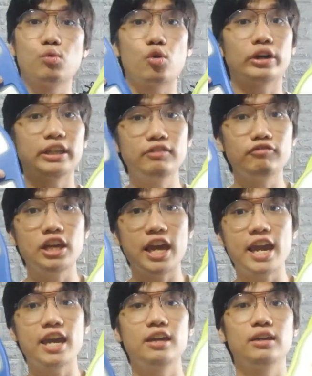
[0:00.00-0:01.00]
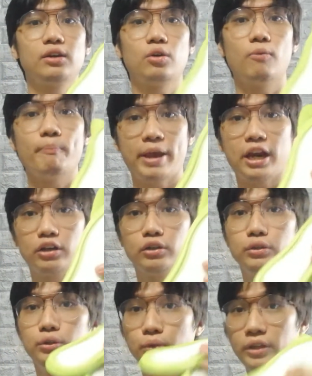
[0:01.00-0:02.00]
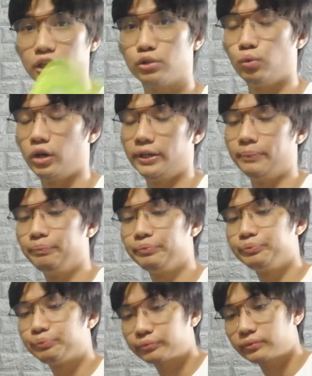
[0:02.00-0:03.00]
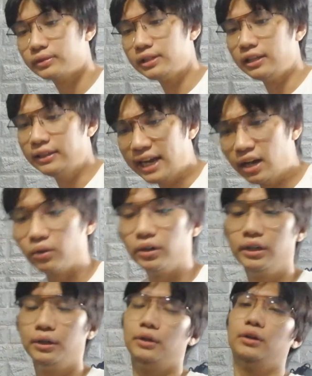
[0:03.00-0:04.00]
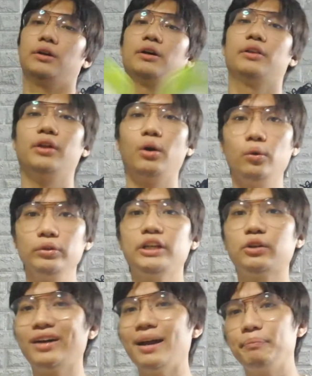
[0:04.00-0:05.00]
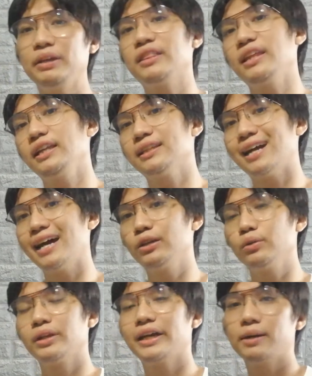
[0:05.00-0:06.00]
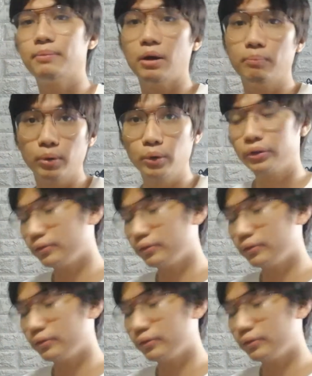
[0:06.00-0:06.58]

more EVA compared to this one. Now, the only crappy thing that I don't like about both